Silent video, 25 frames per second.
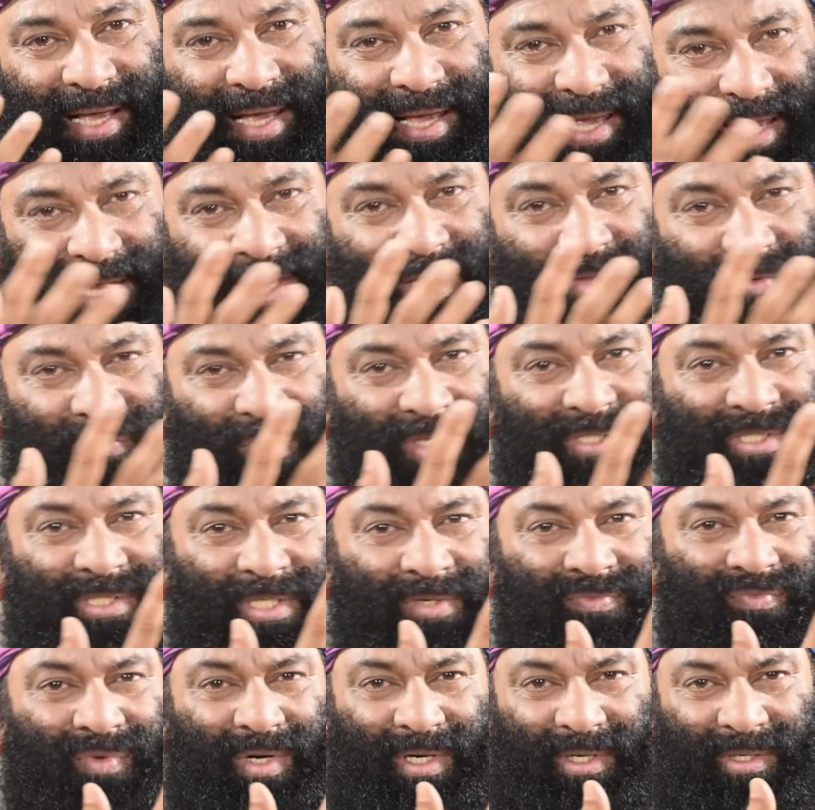And the
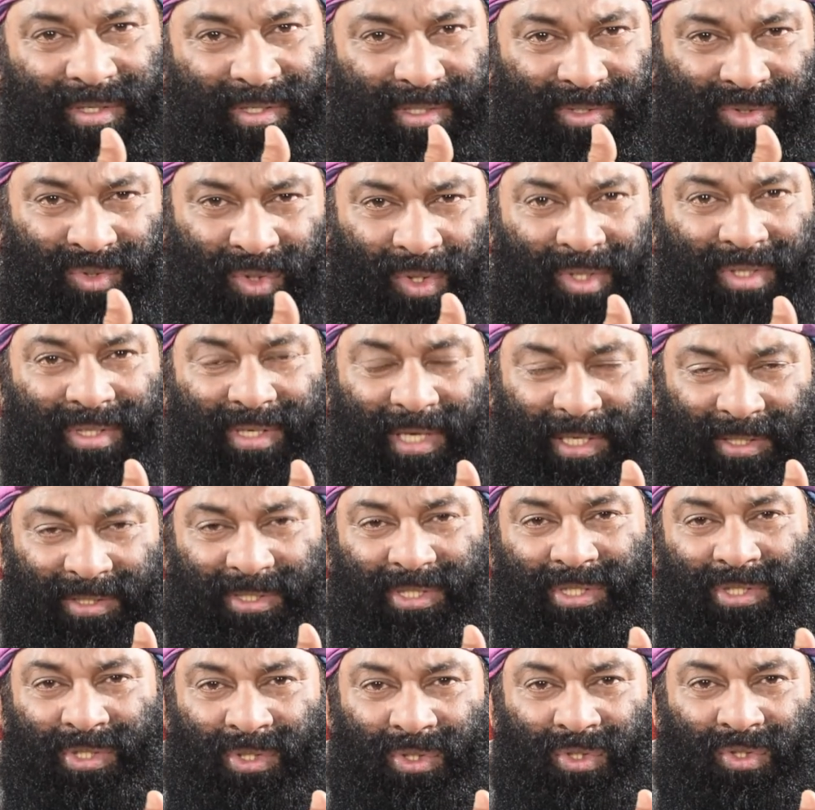Western world don't
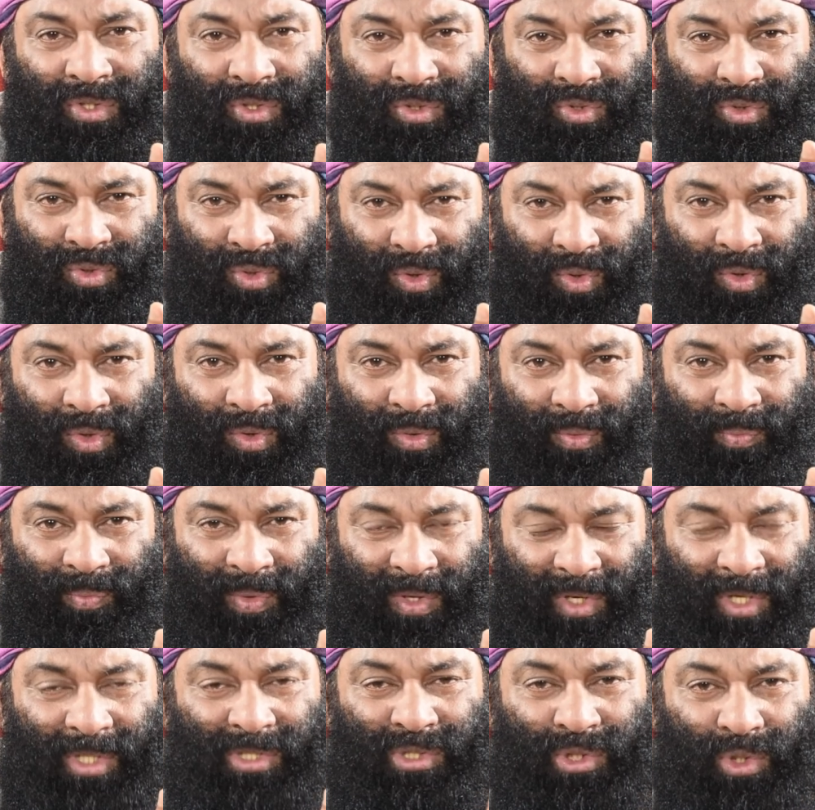continue to throw
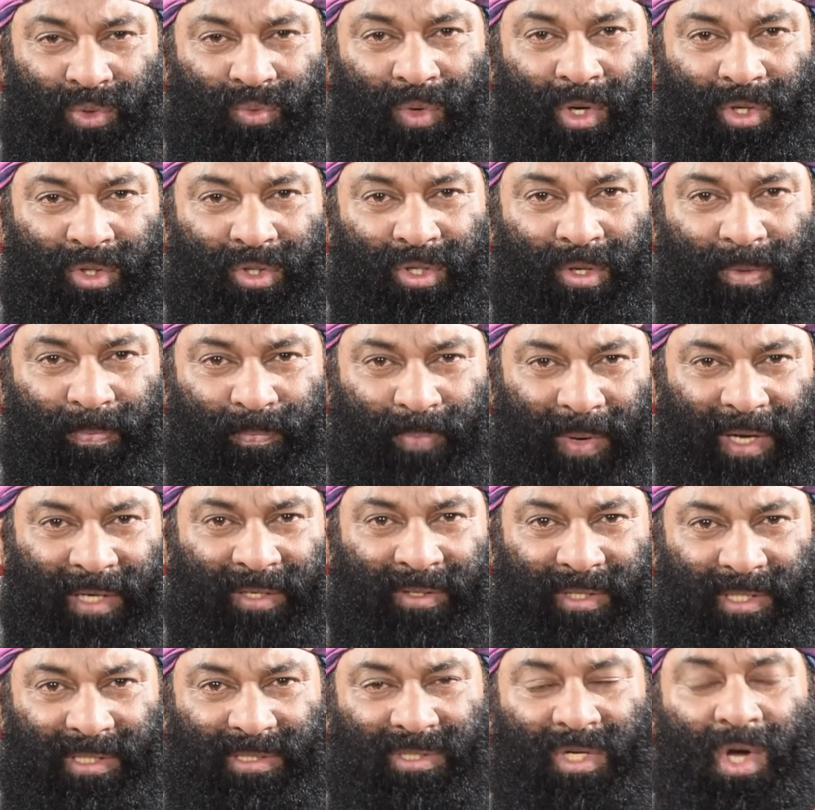because you wanted to
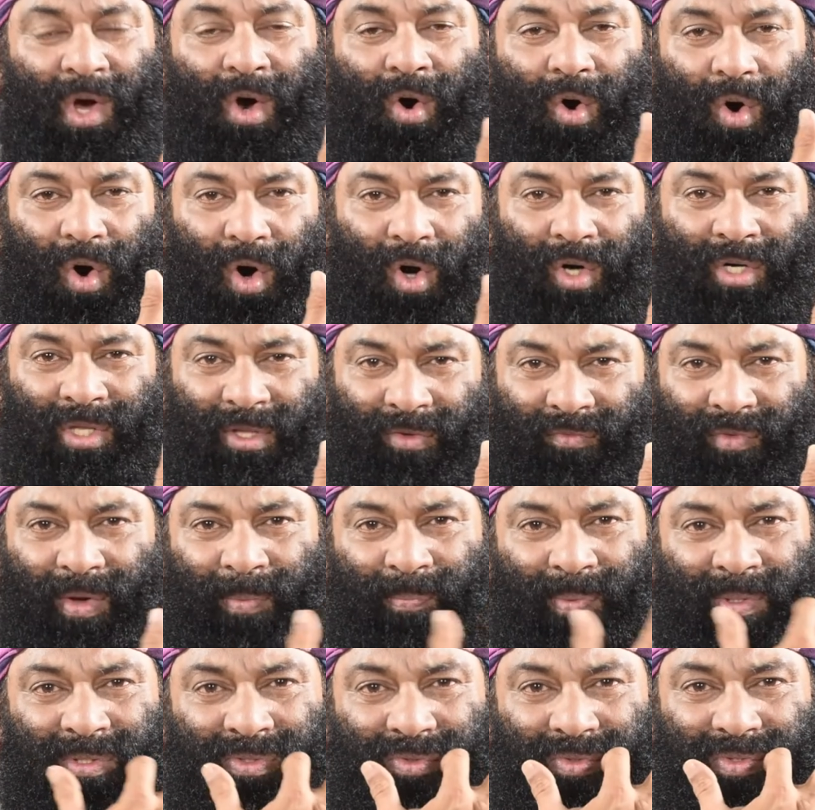practice all the
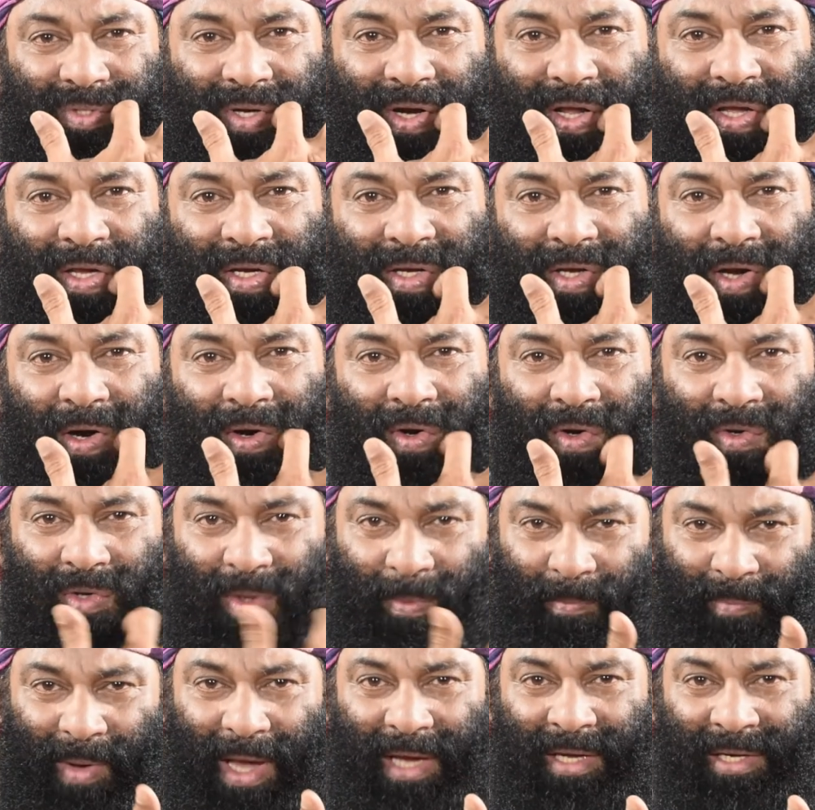weapons is lying down on your
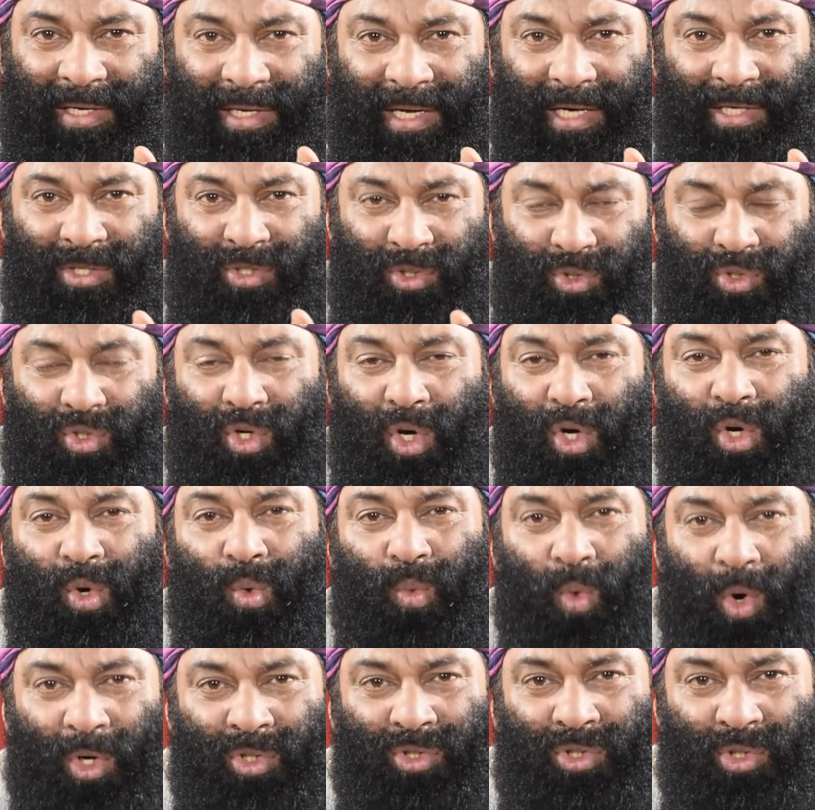backyard. You don't know
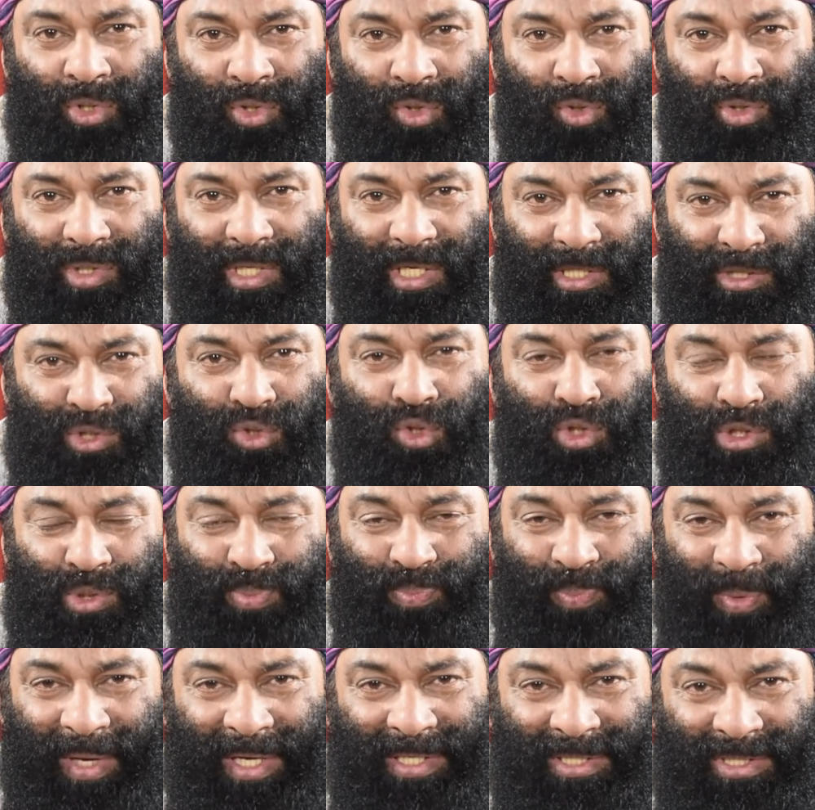what to do. There's no
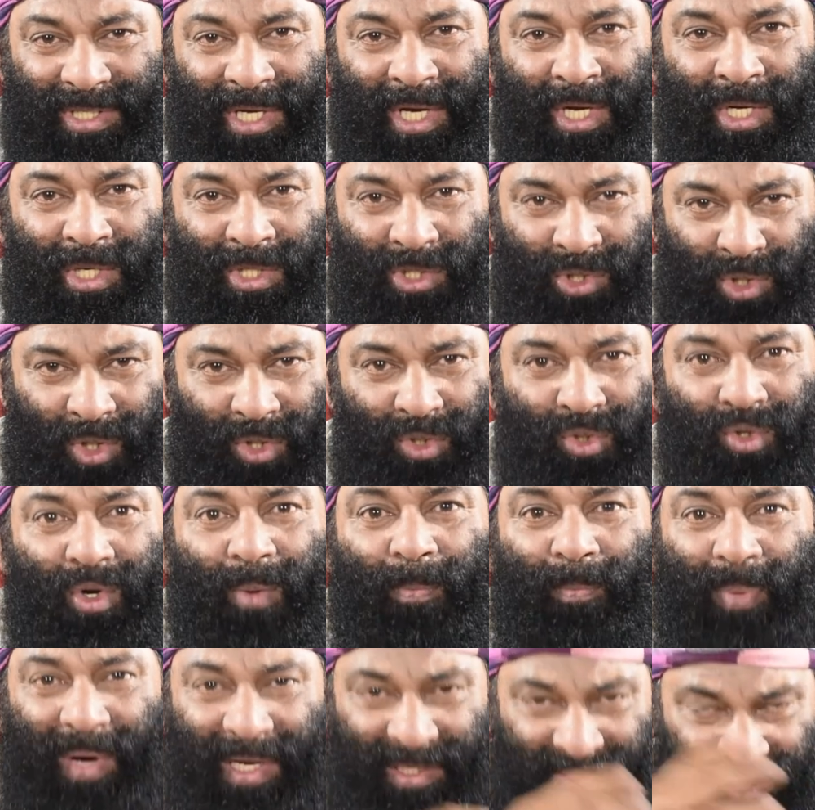space. So you're
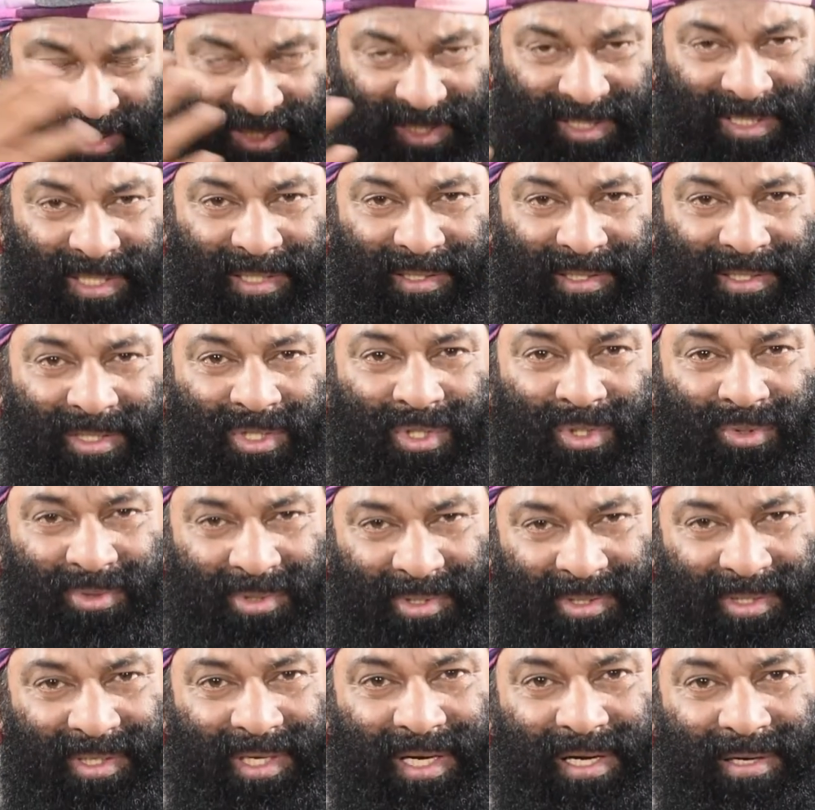practicing in
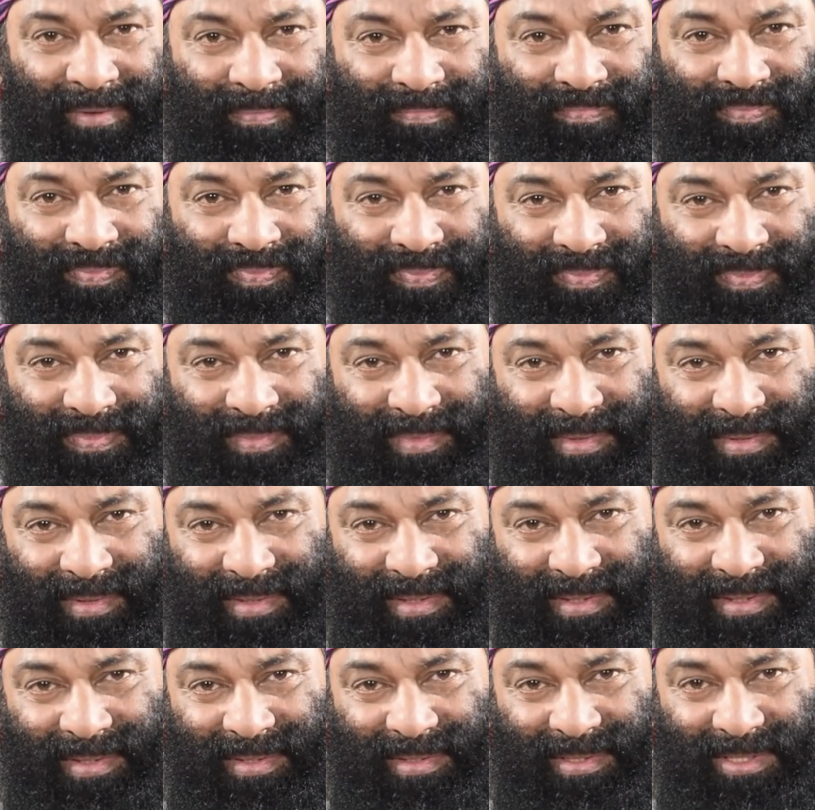Ukraine
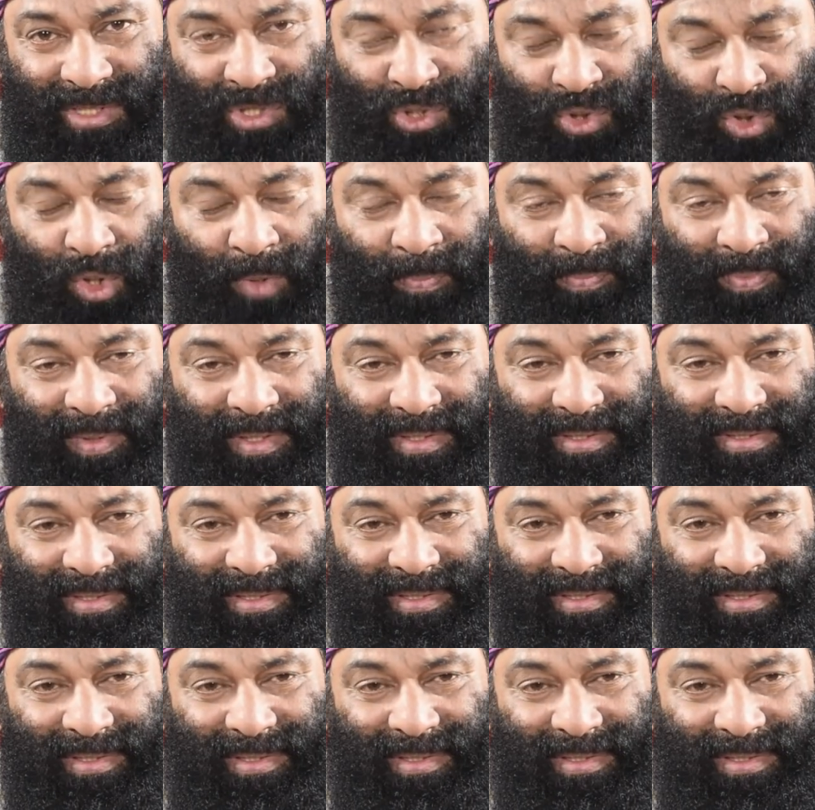Stop it.